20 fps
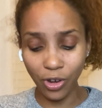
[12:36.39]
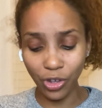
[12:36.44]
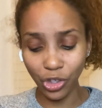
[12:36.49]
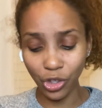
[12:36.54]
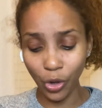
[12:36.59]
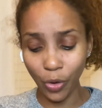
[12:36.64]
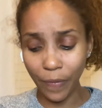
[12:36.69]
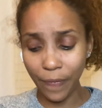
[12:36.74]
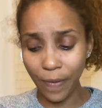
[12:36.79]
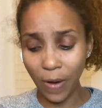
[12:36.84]

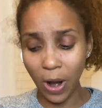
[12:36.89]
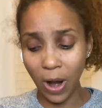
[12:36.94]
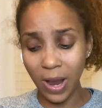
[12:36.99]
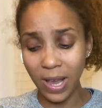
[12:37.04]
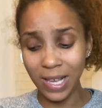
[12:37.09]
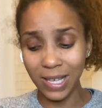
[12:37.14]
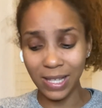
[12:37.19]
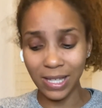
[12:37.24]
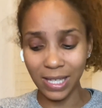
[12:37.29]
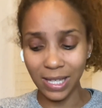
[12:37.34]
so far
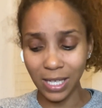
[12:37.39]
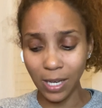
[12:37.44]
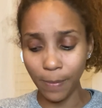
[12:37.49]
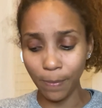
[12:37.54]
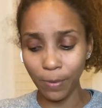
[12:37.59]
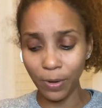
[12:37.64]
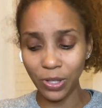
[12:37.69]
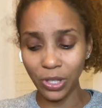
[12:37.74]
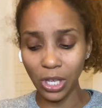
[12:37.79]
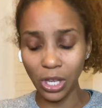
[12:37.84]
is the
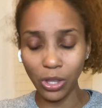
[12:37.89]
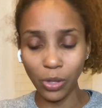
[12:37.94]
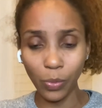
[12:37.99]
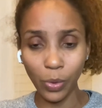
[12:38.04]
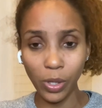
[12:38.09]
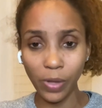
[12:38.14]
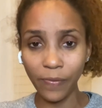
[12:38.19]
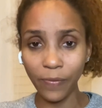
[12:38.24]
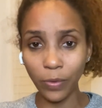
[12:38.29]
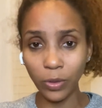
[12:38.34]
Temperance and the Wheel
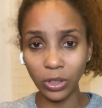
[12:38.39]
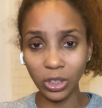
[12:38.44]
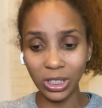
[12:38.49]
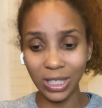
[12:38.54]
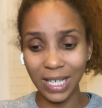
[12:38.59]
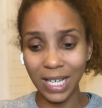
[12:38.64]
of Fortune.